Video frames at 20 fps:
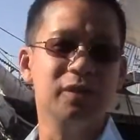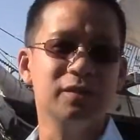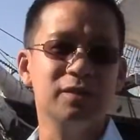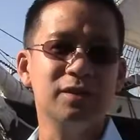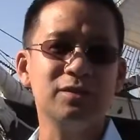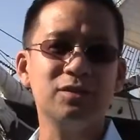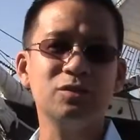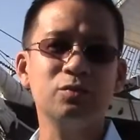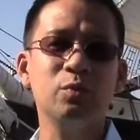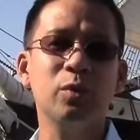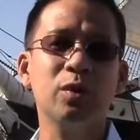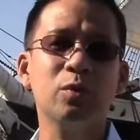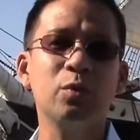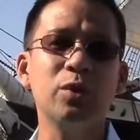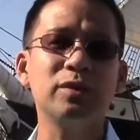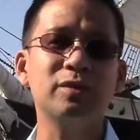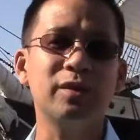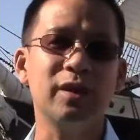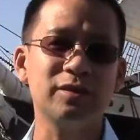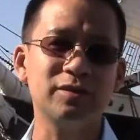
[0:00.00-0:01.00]
This is where we
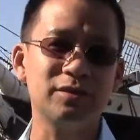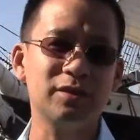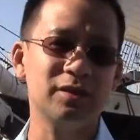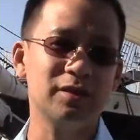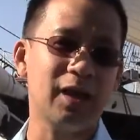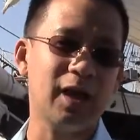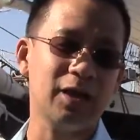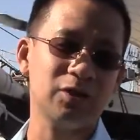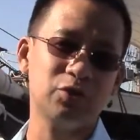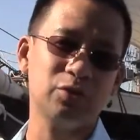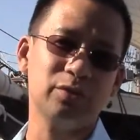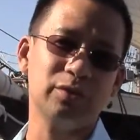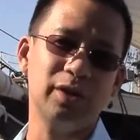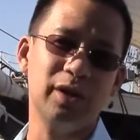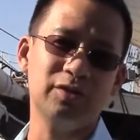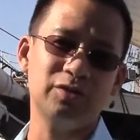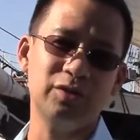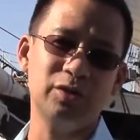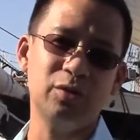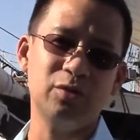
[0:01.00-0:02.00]
tested actual
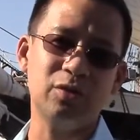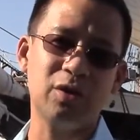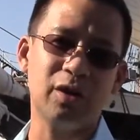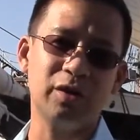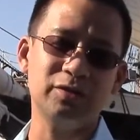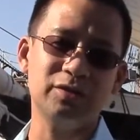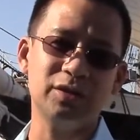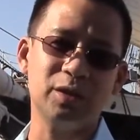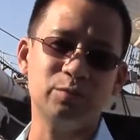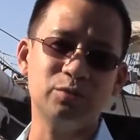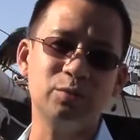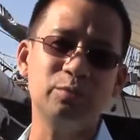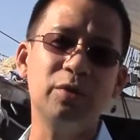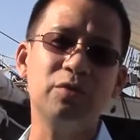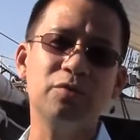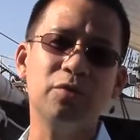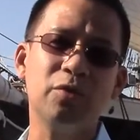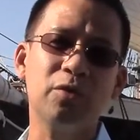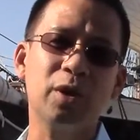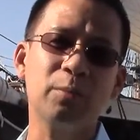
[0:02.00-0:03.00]
SEO concepts
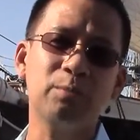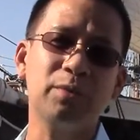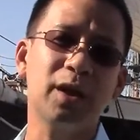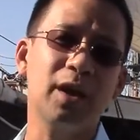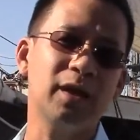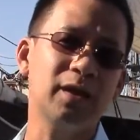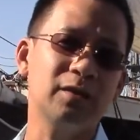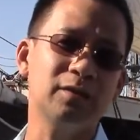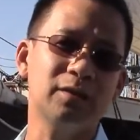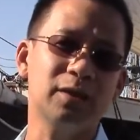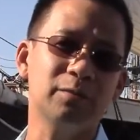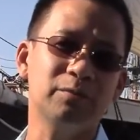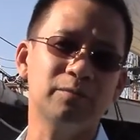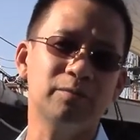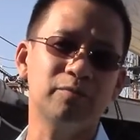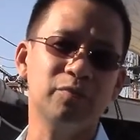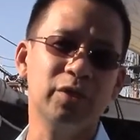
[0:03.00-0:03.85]
before applying them.